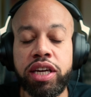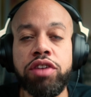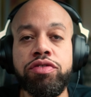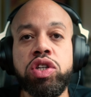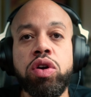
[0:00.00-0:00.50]

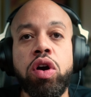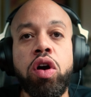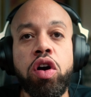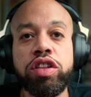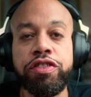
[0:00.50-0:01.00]
It gives you
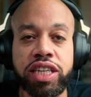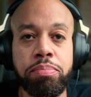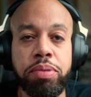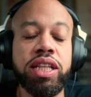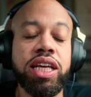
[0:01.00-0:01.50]
all the
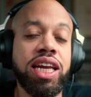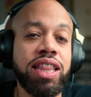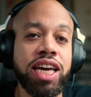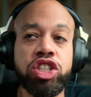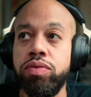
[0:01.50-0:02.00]

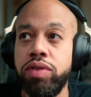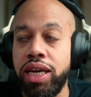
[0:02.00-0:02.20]
flexibility that you